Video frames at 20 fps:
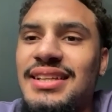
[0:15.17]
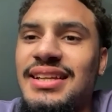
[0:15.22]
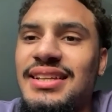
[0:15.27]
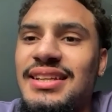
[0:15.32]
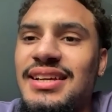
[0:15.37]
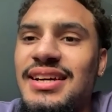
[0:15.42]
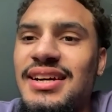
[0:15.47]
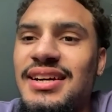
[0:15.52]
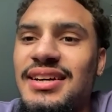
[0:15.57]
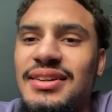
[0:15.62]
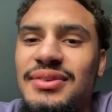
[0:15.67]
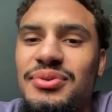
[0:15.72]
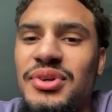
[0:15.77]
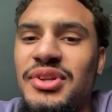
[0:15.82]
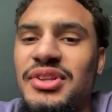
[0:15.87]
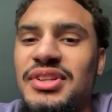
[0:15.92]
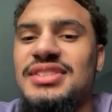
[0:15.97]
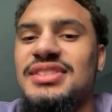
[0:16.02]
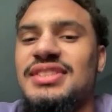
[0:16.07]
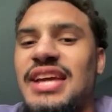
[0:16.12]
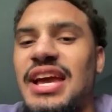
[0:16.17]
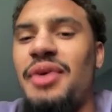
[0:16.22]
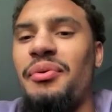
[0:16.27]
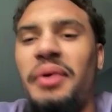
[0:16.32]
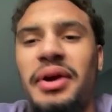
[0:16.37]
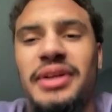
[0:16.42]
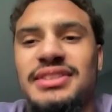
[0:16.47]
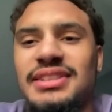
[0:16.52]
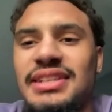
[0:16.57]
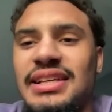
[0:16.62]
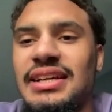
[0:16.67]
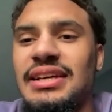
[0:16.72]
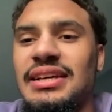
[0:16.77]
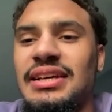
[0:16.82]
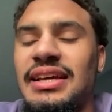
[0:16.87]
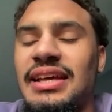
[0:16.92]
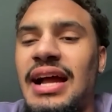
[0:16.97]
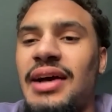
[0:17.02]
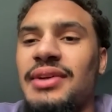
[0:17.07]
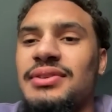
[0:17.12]
And really just can't wait to
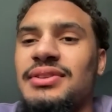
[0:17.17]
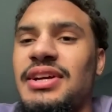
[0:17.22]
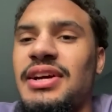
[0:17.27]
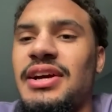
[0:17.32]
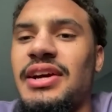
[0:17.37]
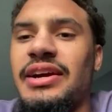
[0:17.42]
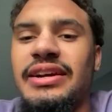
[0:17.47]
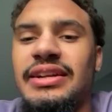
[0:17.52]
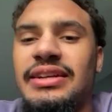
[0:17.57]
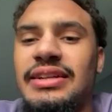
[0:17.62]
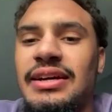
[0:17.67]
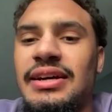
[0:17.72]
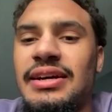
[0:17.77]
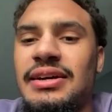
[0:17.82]
get out there and,